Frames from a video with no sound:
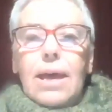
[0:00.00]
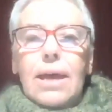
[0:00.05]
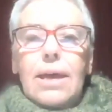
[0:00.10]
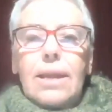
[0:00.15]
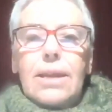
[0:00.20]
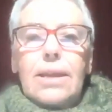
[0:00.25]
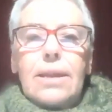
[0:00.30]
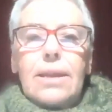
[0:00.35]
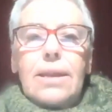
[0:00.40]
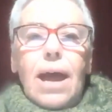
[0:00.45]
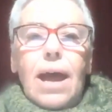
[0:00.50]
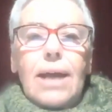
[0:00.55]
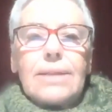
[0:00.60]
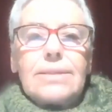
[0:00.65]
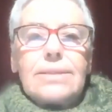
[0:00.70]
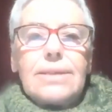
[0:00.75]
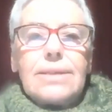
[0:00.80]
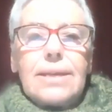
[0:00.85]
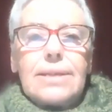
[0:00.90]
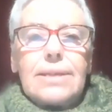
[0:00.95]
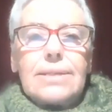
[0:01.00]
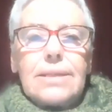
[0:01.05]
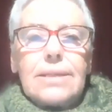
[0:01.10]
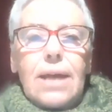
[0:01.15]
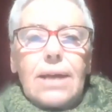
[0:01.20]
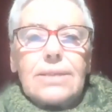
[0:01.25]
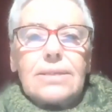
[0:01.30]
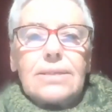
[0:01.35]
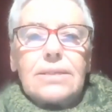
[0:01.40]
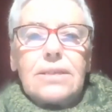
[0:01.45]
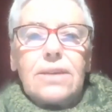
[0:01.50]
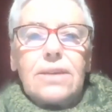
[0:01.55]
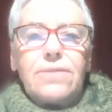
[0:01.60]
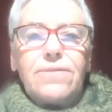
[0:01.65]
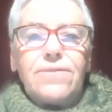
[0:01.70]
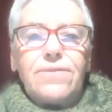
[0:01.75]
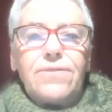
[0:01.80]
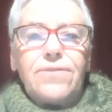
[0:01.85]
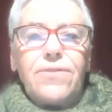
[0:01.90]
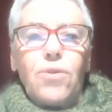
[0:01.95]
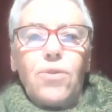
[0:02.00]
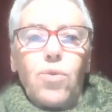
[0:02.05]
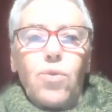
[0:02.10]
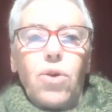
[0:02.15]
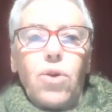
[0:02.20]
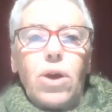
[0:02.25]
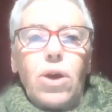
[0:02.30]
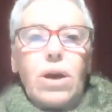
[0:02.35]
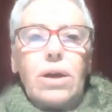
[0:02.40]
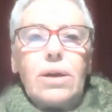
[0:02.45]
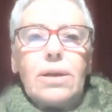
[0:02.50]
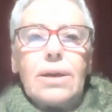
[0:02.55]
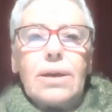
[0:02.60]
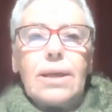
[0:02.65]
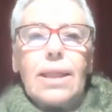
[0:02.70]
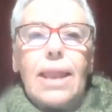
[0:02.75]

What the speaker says: In 1994,